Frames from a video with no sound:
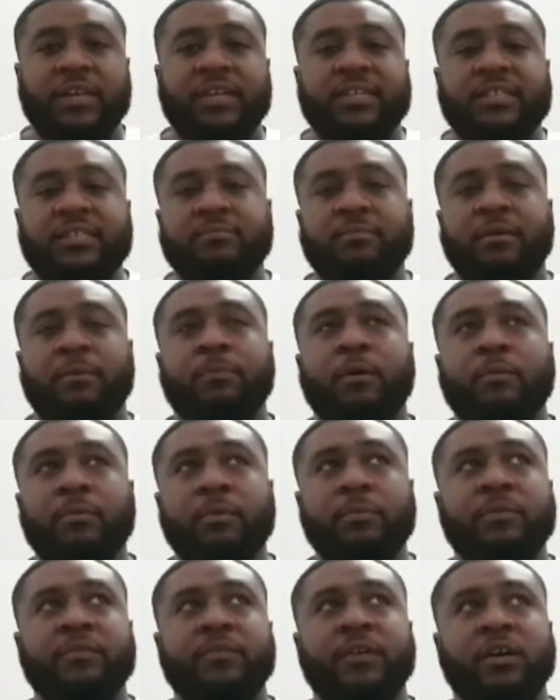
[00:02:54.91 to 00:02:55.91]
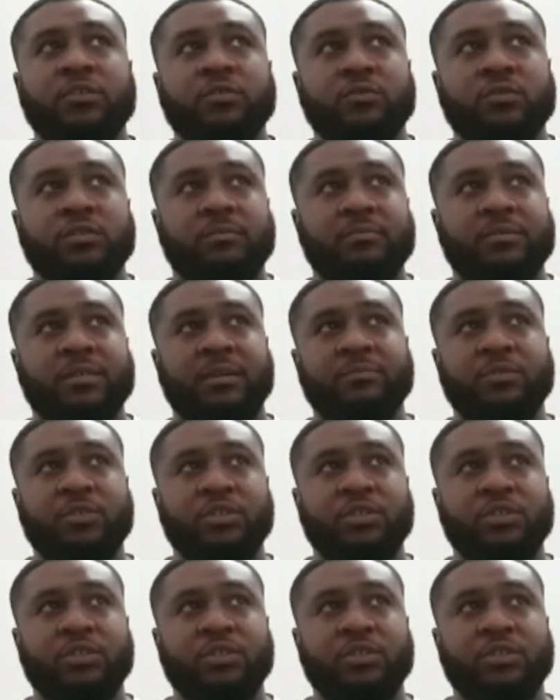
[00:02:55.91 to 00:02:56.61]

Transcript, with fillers: and this is my problem with Arsenal sometimes.